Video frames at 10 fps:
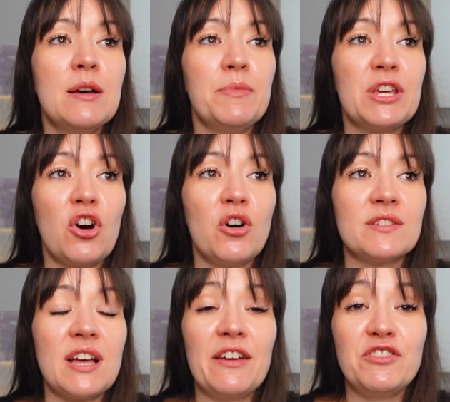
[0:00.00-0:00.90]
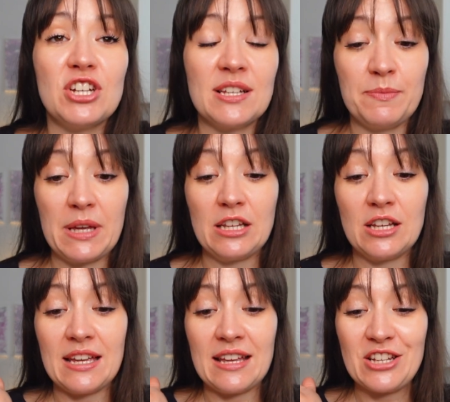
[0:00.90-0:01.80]
because I've just been
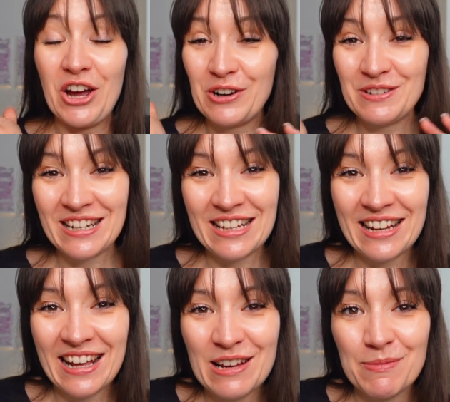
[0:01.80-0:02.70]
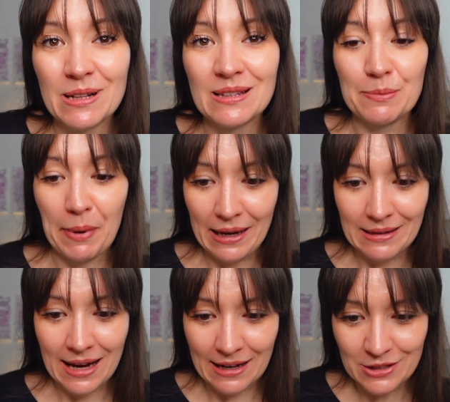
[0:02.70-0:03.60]
totally unable to pay
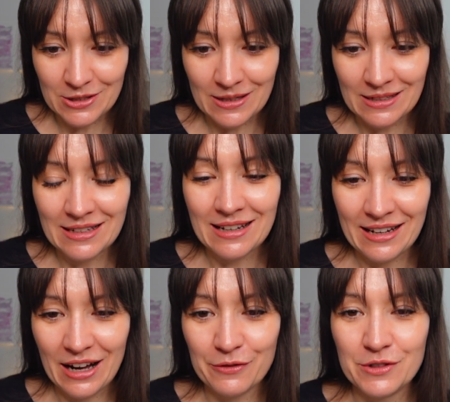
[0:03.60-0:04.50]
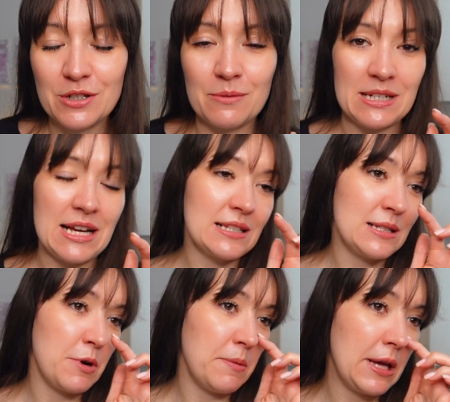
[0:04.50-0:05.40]
attention enough to doing my
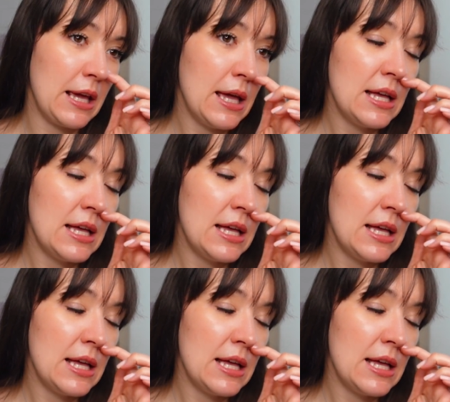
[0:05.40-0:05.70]
taxes properly.